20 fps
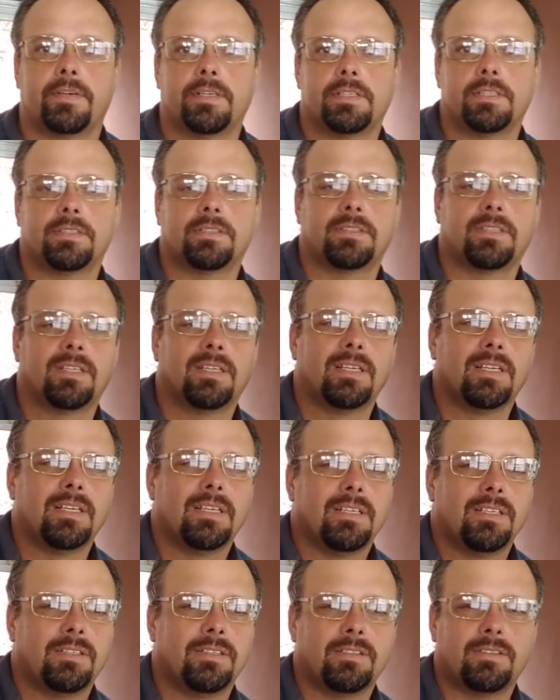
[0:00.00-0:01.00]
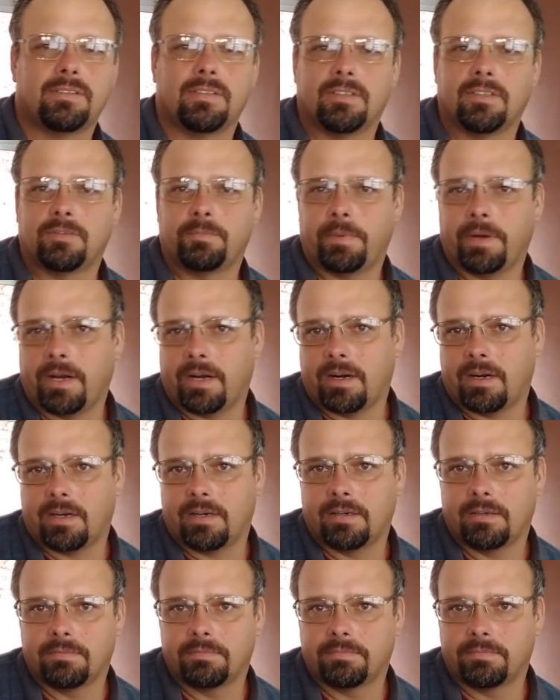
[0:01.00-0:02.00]
Just to
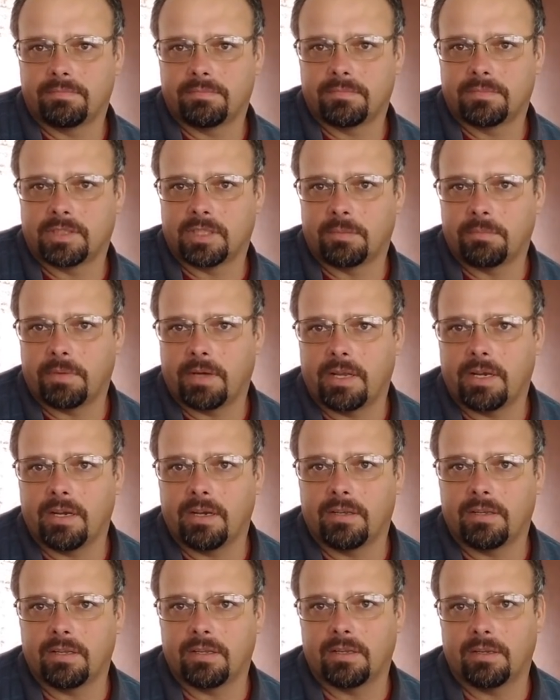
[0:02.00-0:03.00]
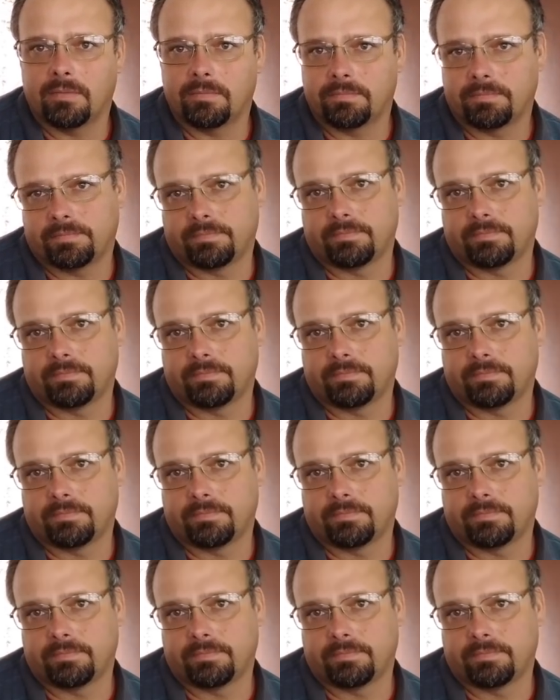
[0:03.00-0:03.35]
inspire somebody to,